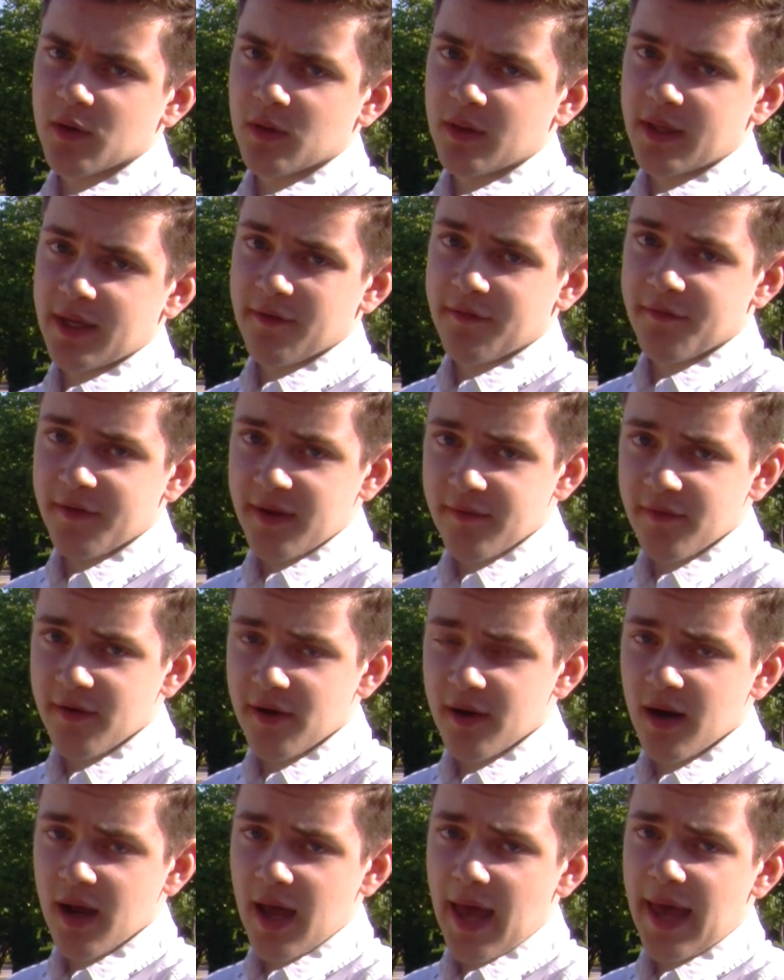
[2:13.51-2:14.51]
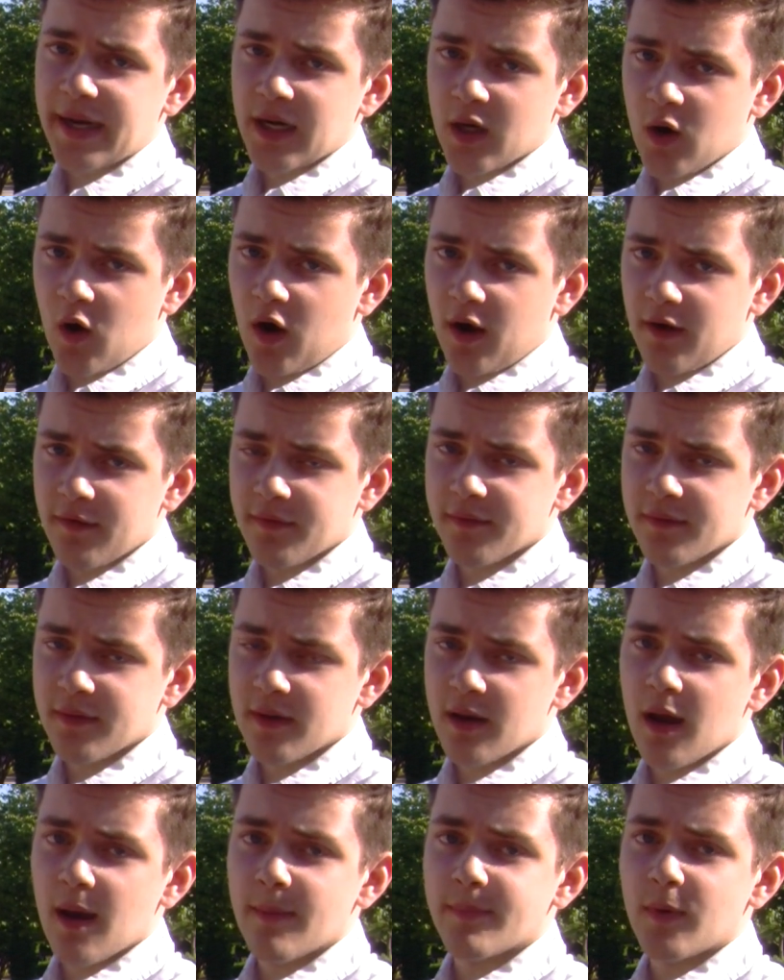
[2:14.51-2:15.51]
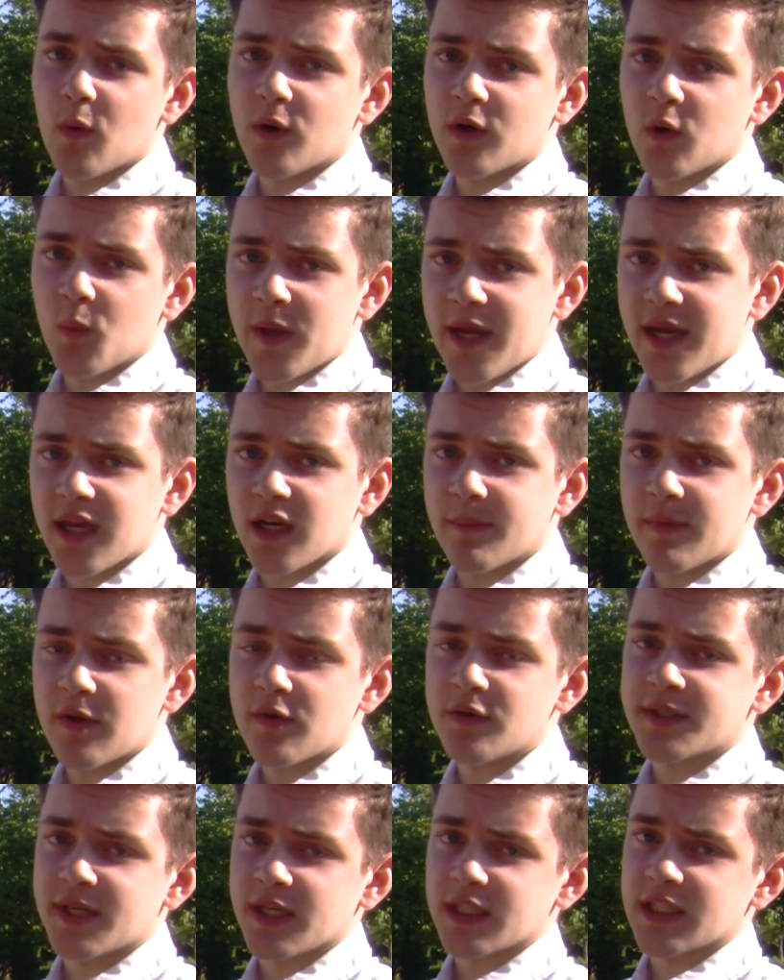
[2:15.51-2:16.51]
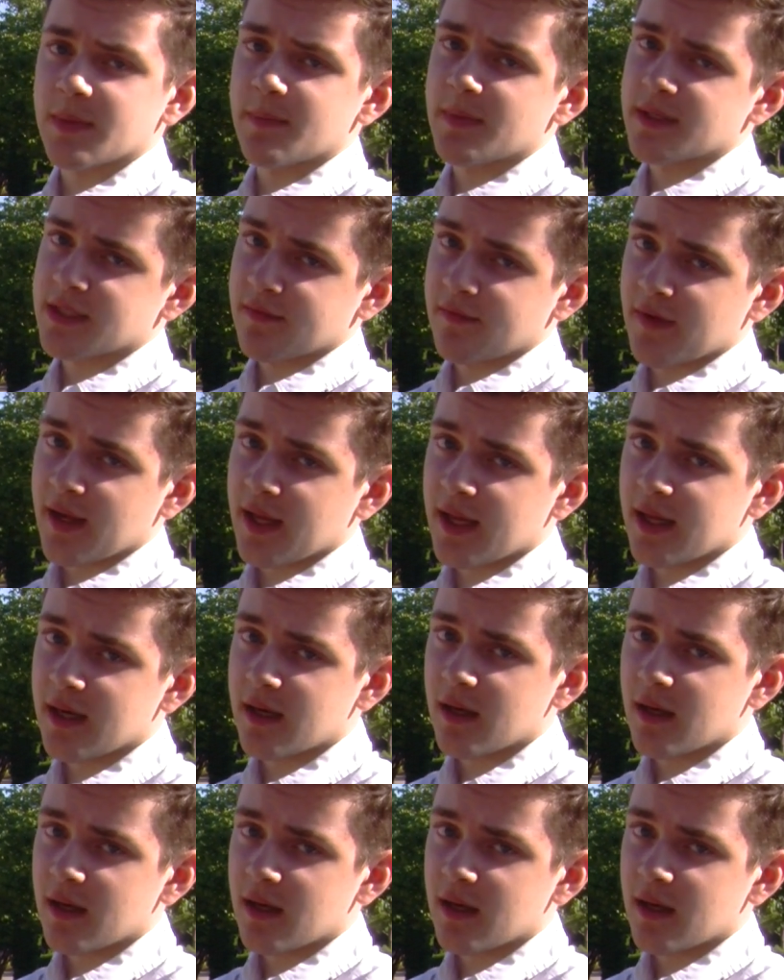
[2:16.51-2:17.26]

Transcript: only a fever and a cough. But when a weakened immune system is invaded,